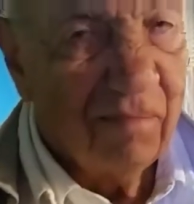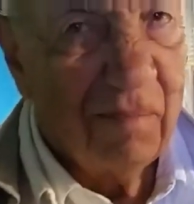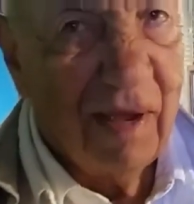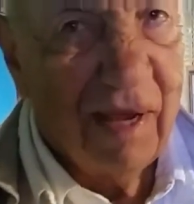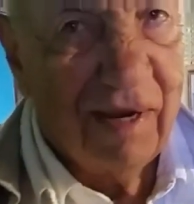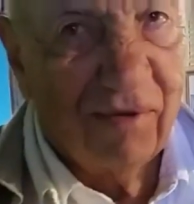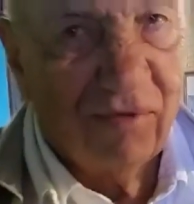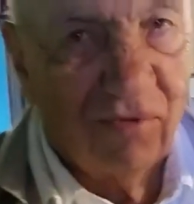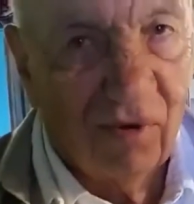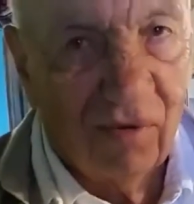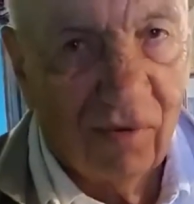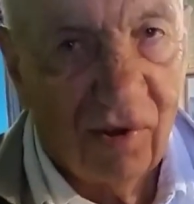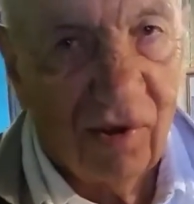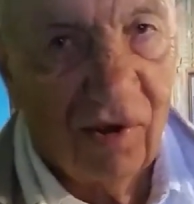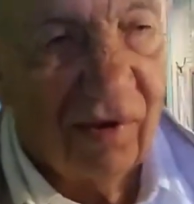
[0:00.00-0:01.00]
made it so
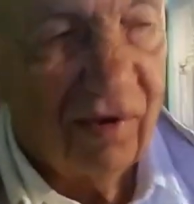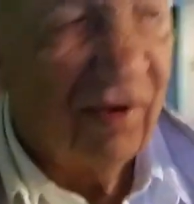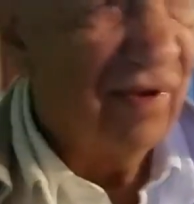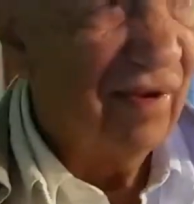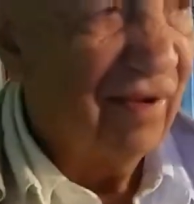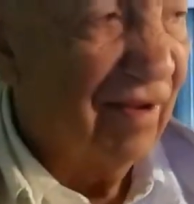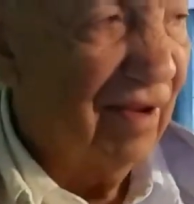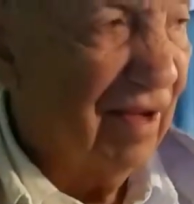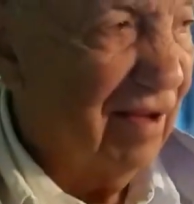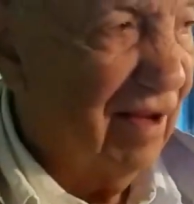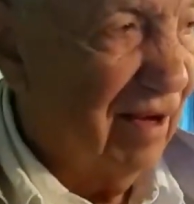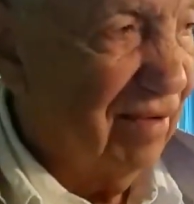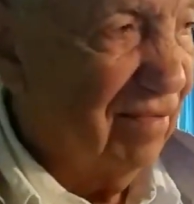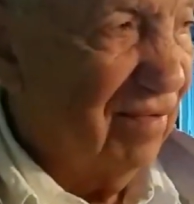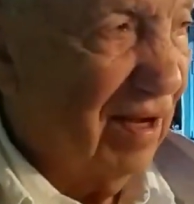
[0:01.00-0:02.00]
good. And
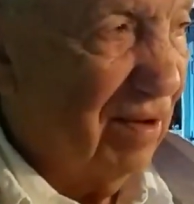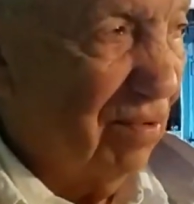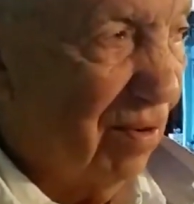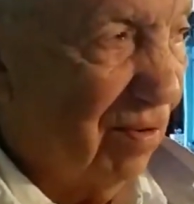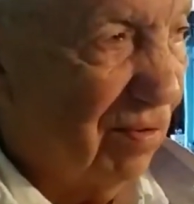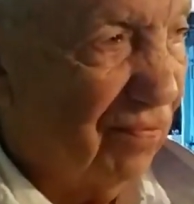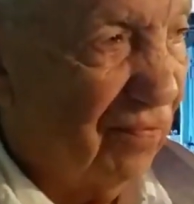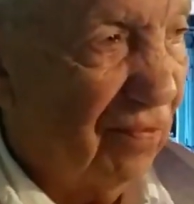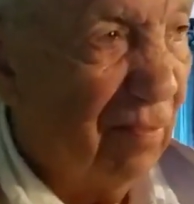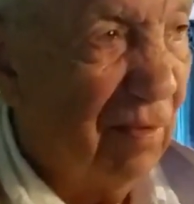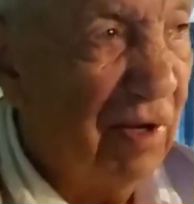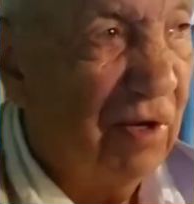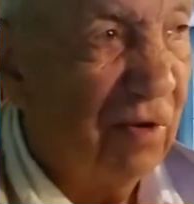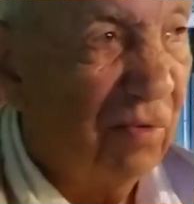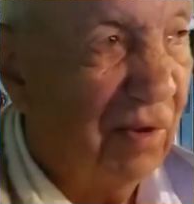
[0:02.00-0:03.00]
they, they weren't
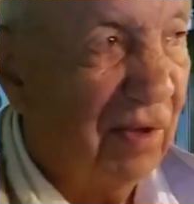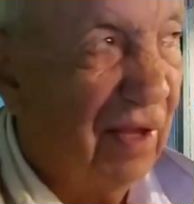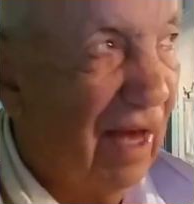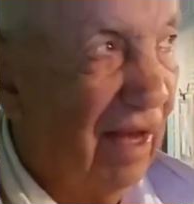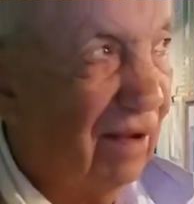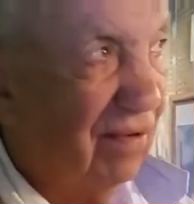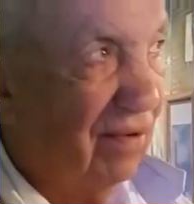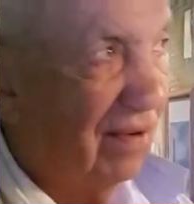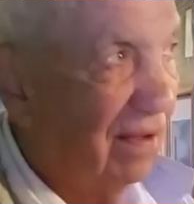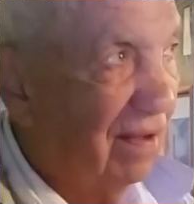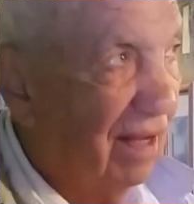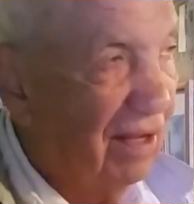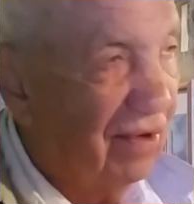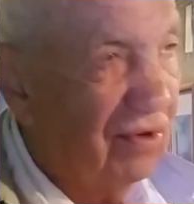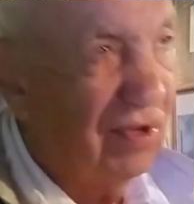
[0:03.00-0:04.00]
familiar with that
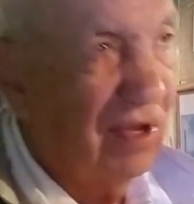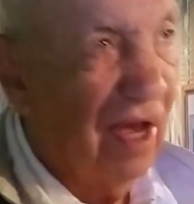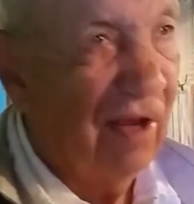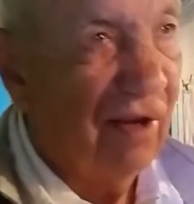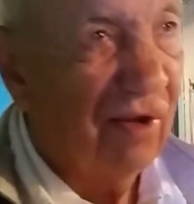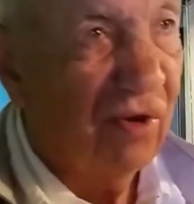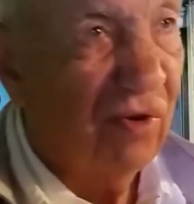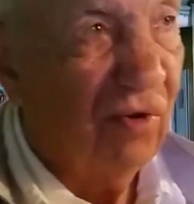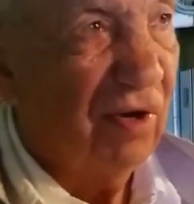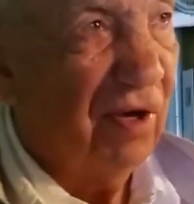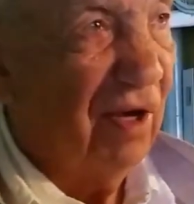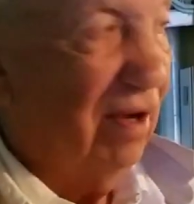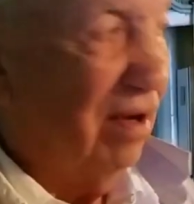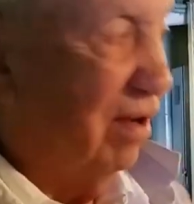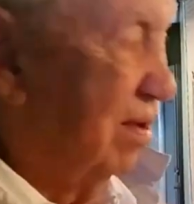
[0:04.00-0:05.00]
that style of
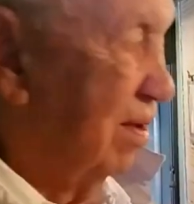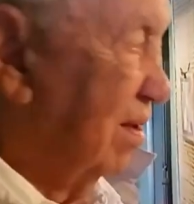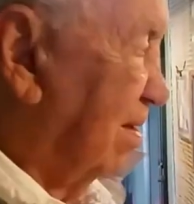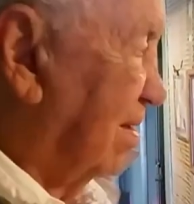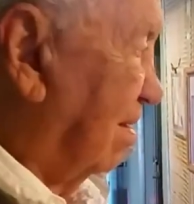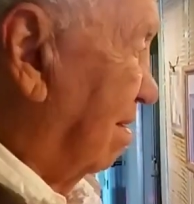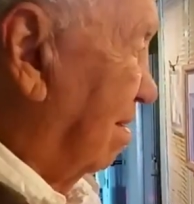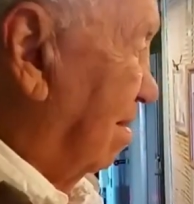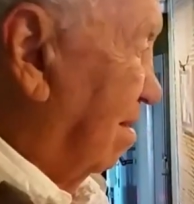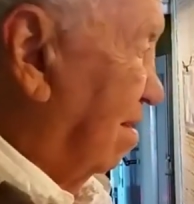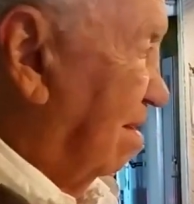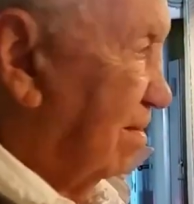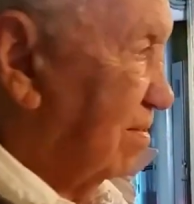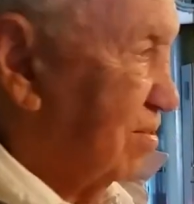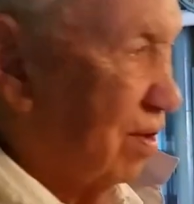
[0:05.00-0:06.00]
cooking.
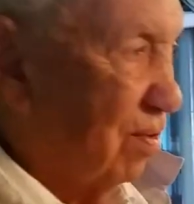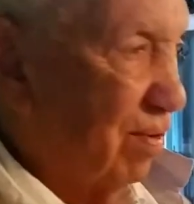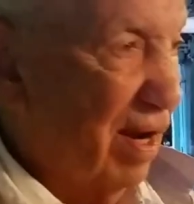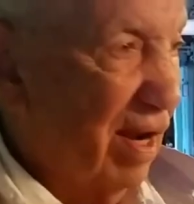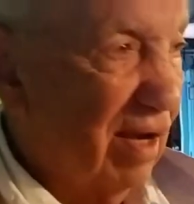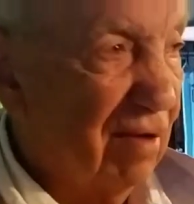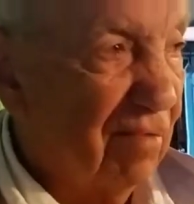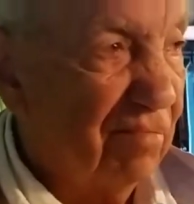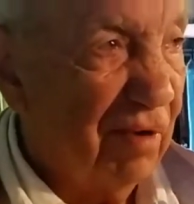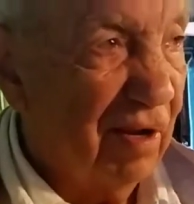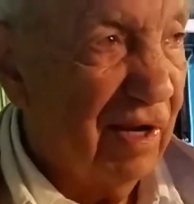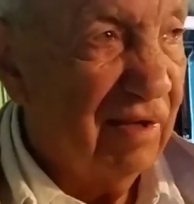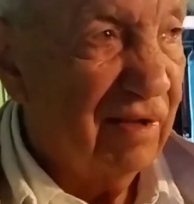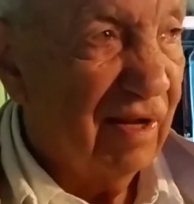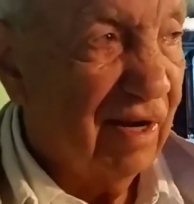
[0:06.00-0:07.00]
So when I
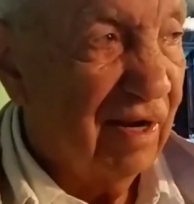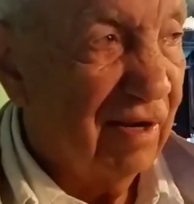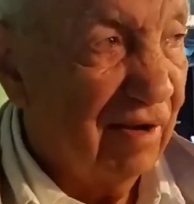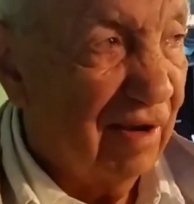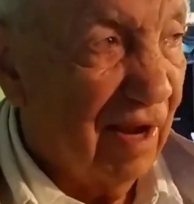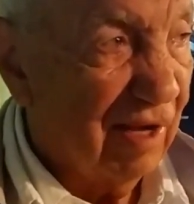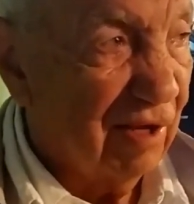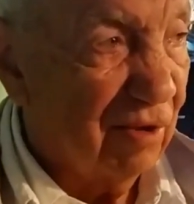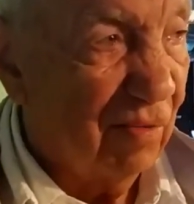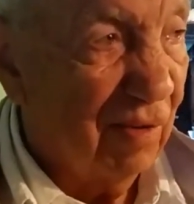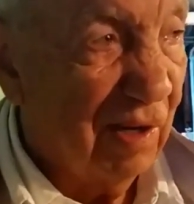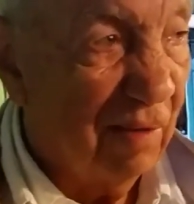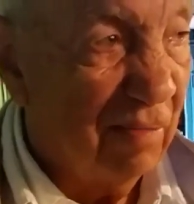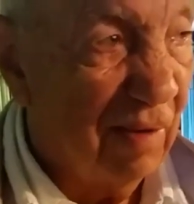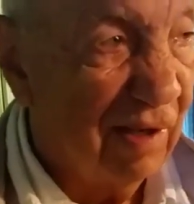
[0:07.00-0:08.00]
complained that I didn't like the
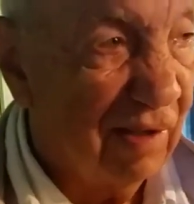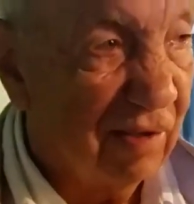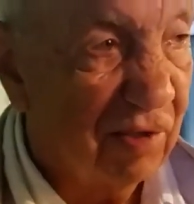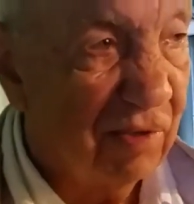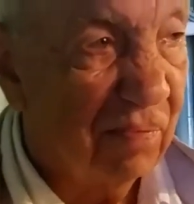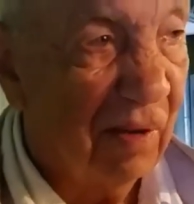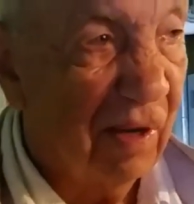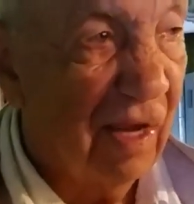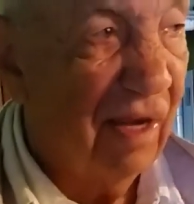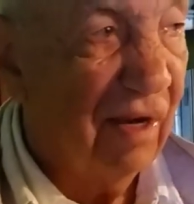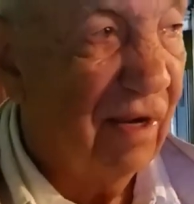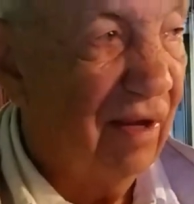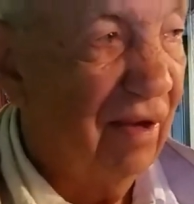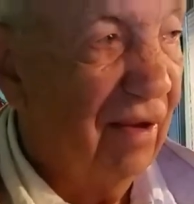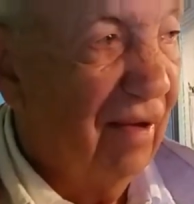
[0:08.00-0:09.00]
way they made the
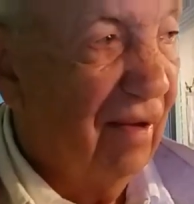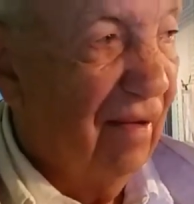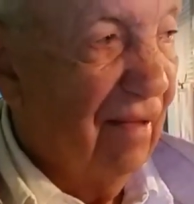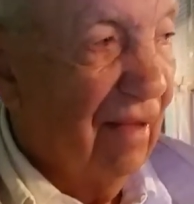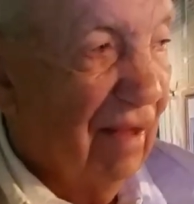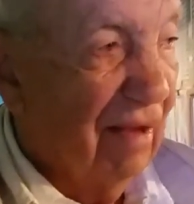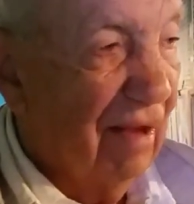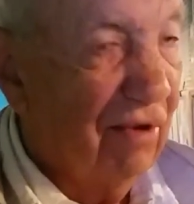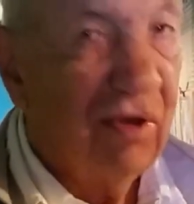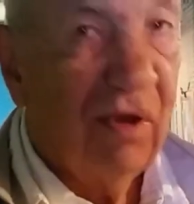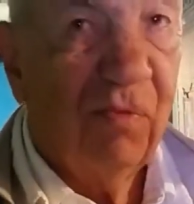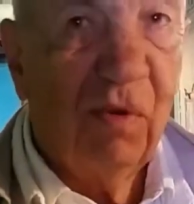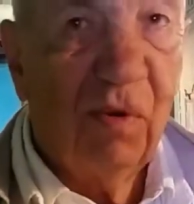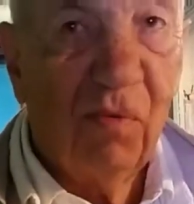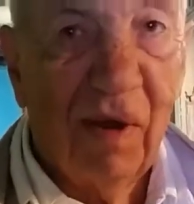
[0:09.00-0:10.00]
spaghetti, they
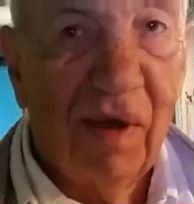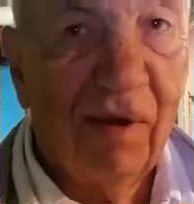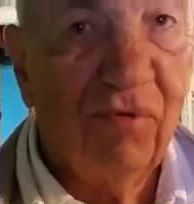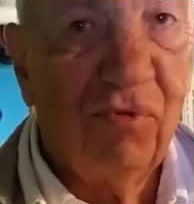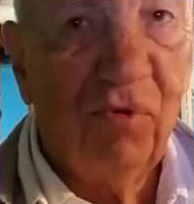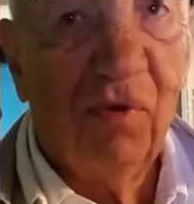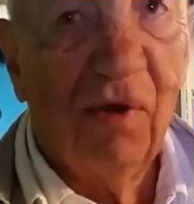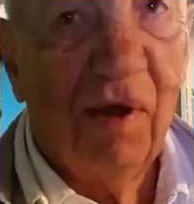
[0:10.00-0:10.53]
said, "Well, why don't you